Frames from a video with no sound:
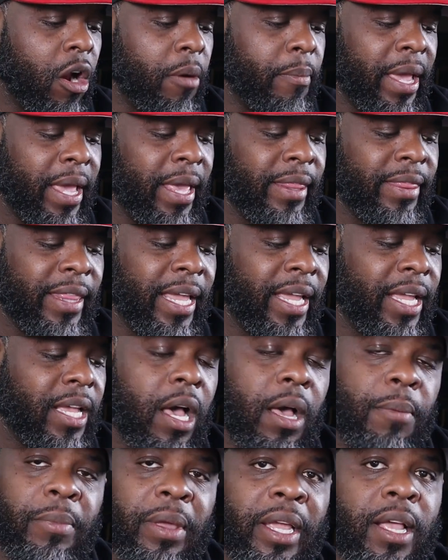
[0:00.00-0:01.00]
man. It
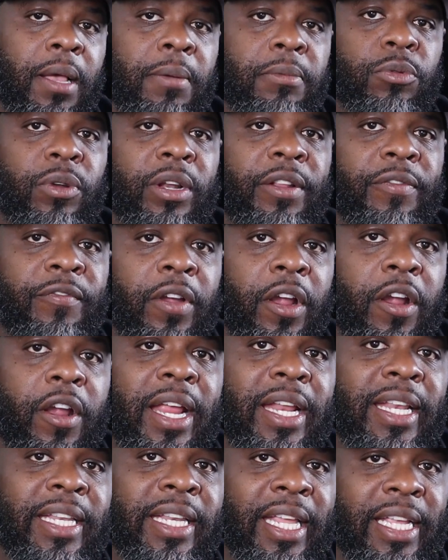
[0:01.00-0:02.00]
comes with a
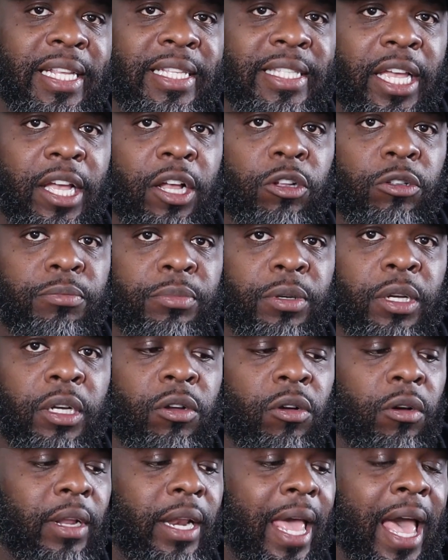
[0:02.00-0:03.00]
very detailed
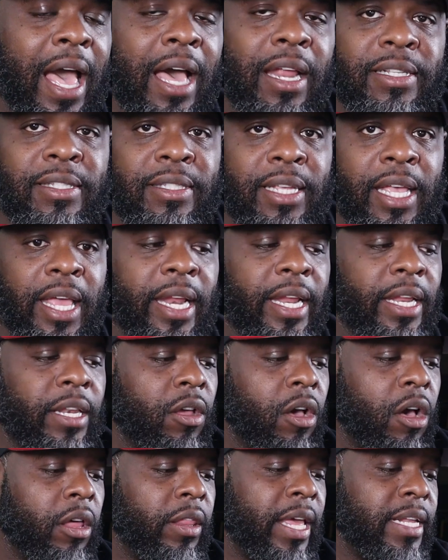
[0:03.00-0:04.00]
book on how to set it
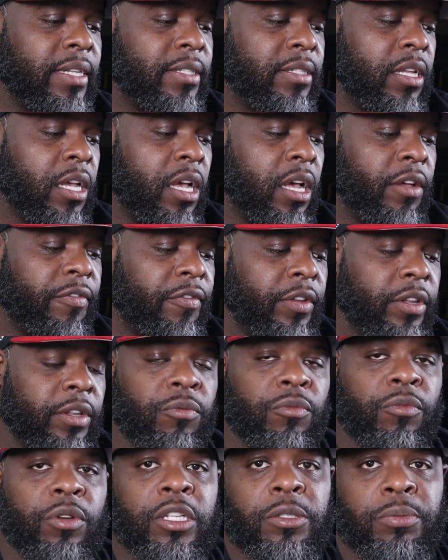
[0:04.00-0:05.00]
and all that stuff,
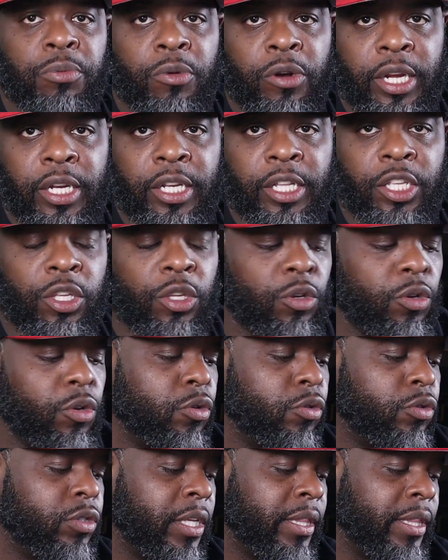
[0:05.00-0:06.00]
and what spring to
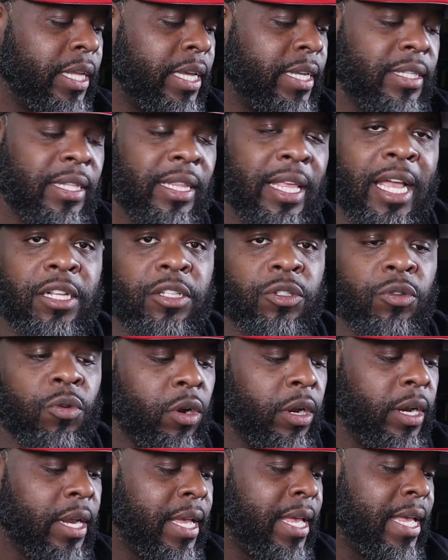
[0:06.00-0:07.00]
use and things of that
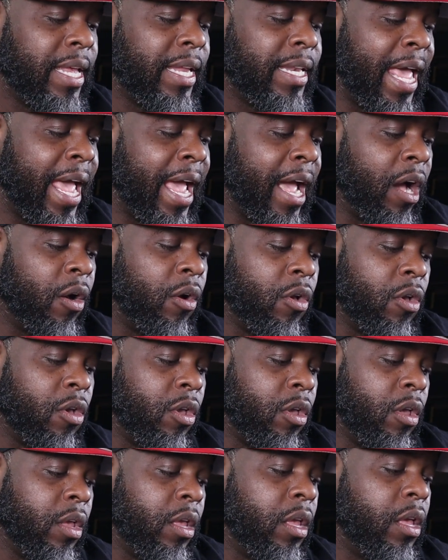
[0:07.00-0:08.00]
sort. Now,
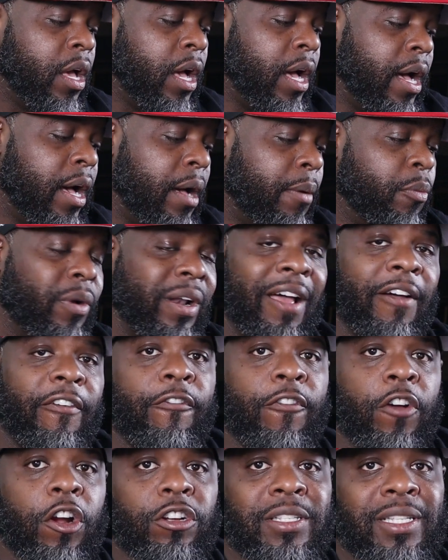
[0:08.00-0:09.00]
when I
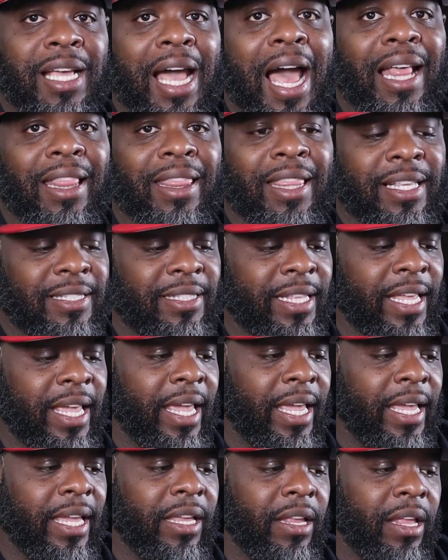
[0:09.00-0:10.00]
first got this
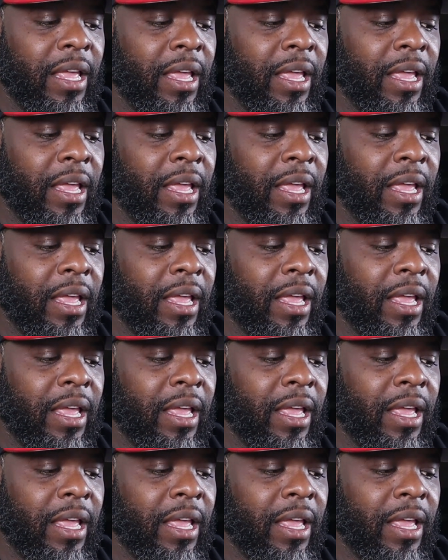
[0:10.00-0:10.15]
thing,